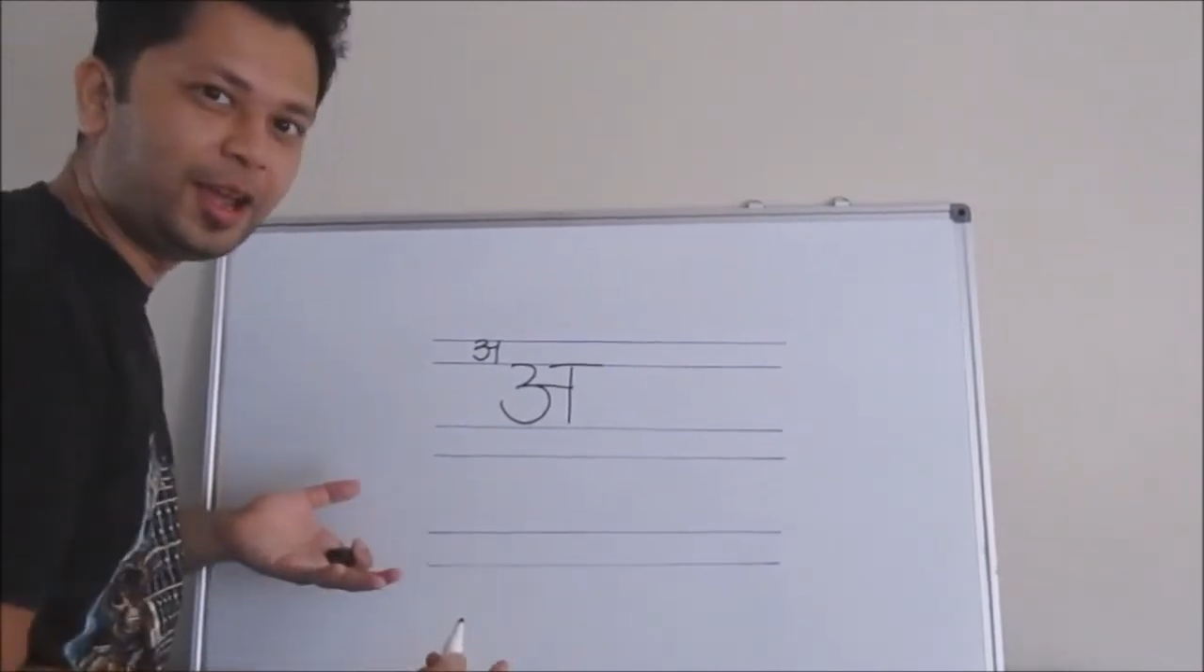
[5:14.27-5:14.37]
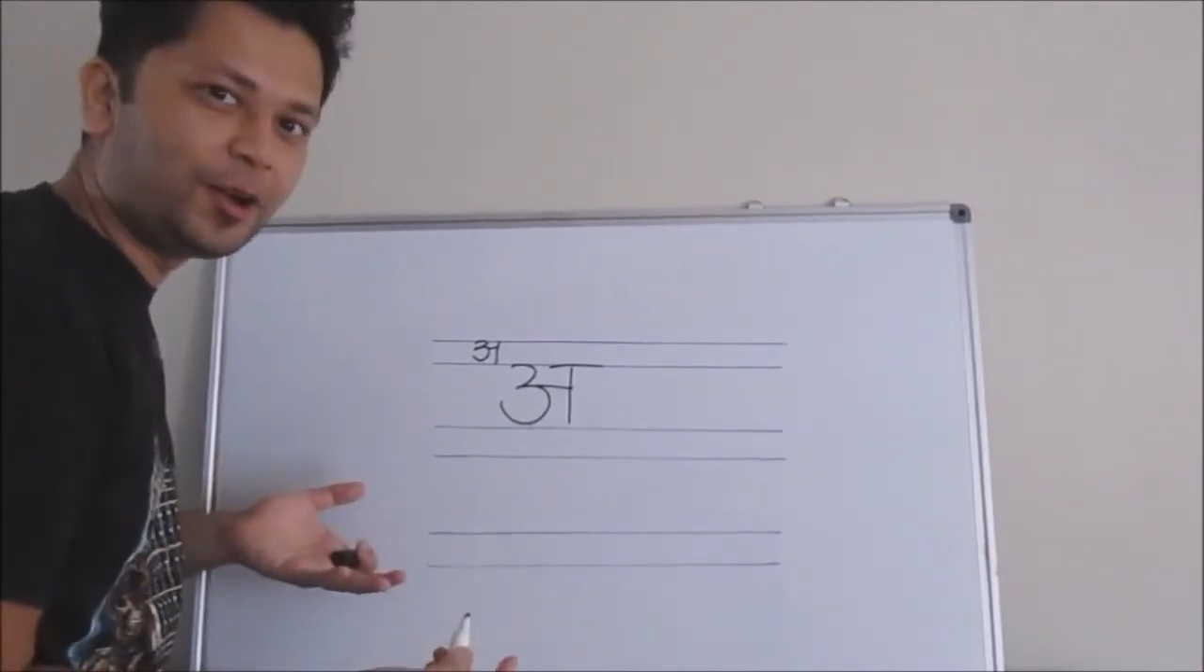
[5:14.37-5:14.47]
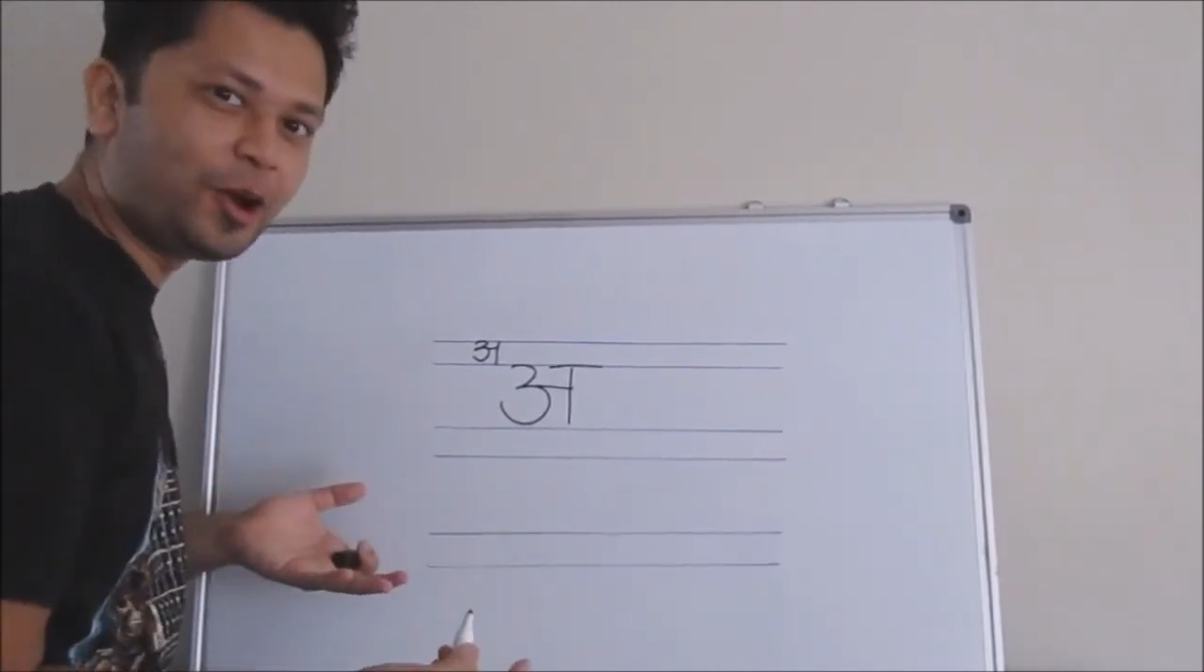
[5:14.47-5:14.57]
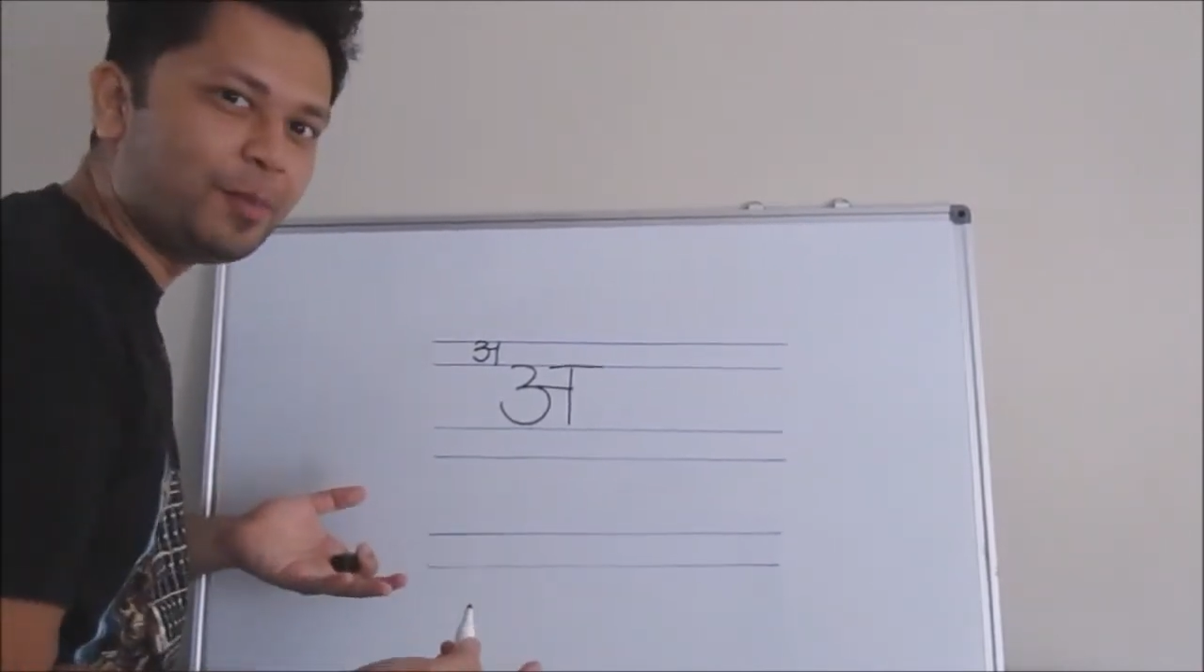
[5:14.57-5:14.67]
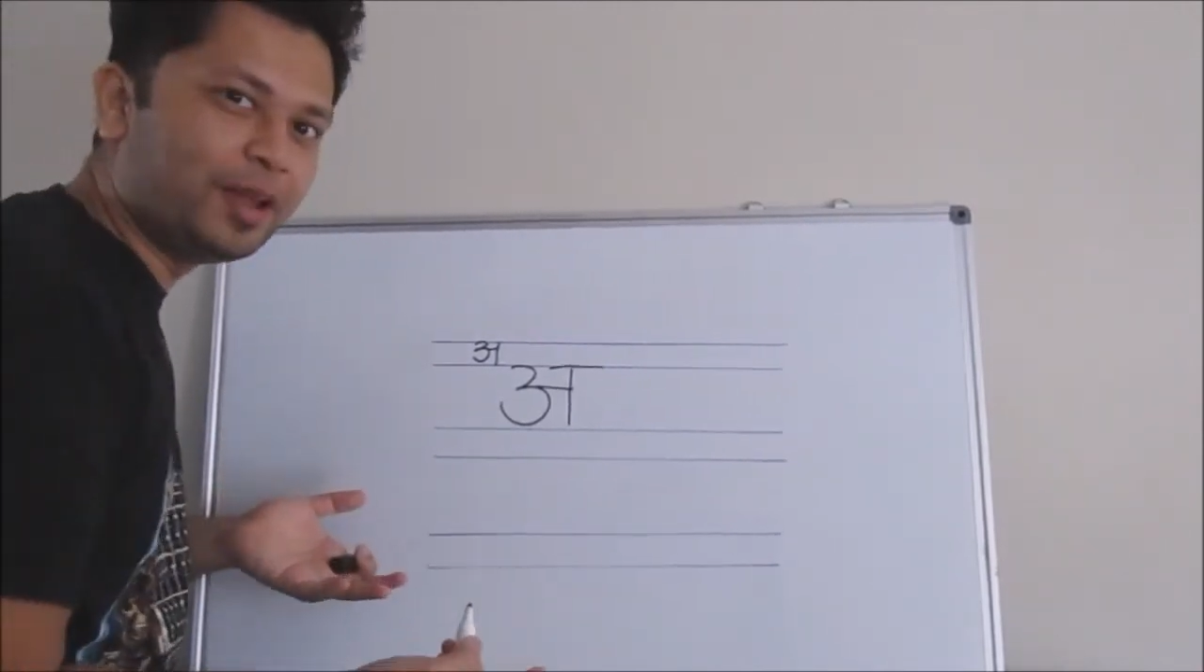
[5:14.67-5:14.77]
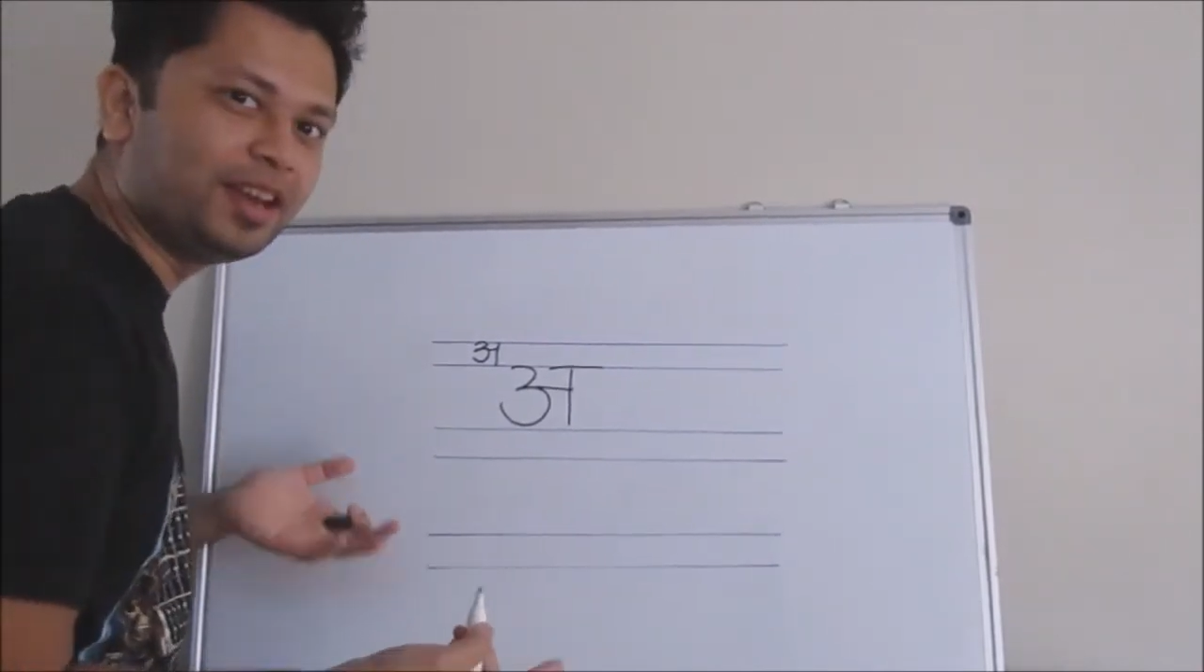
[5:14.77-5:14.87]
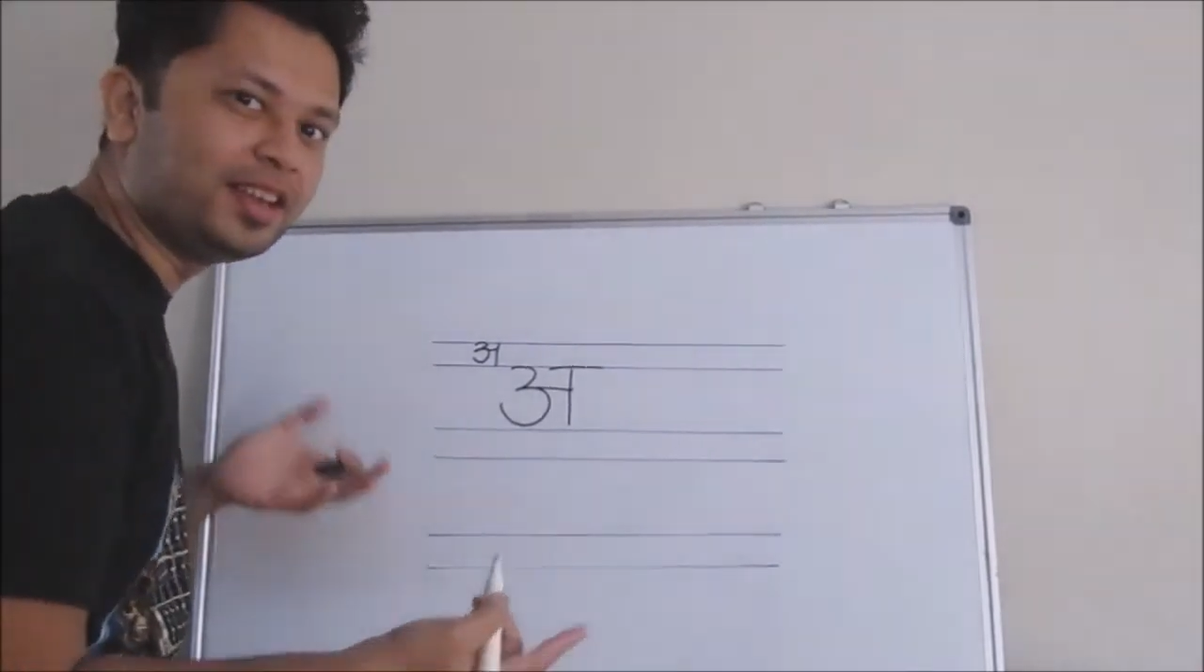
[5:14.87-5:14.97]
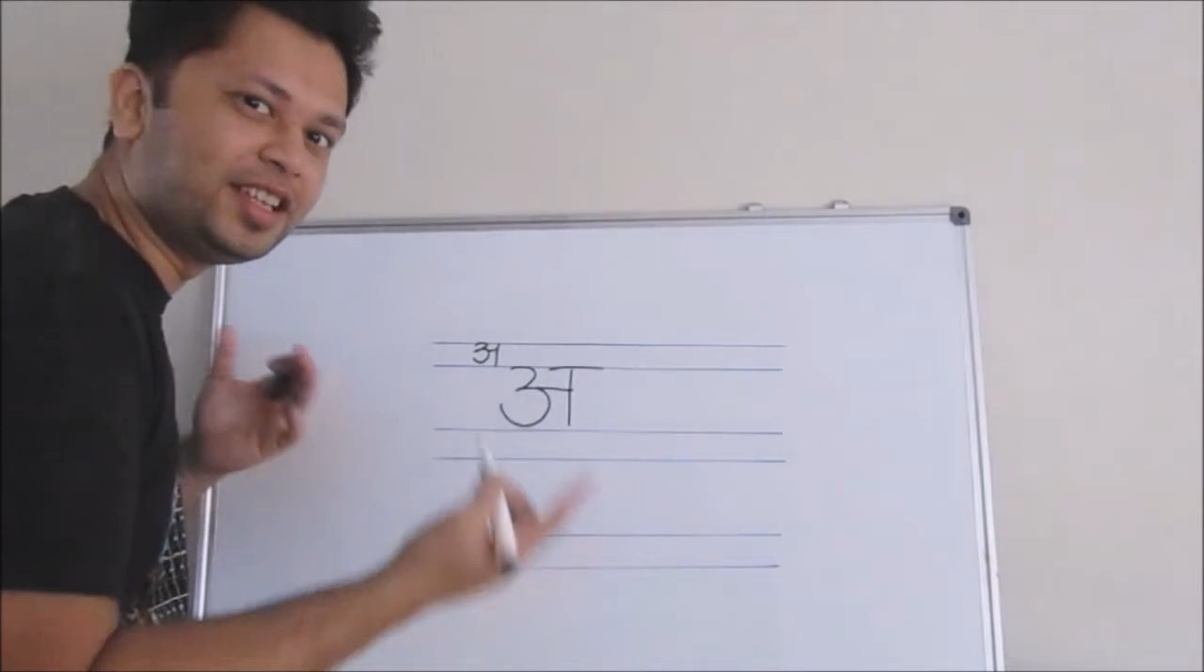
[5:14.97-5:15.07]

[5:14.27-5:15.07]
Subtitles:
in common,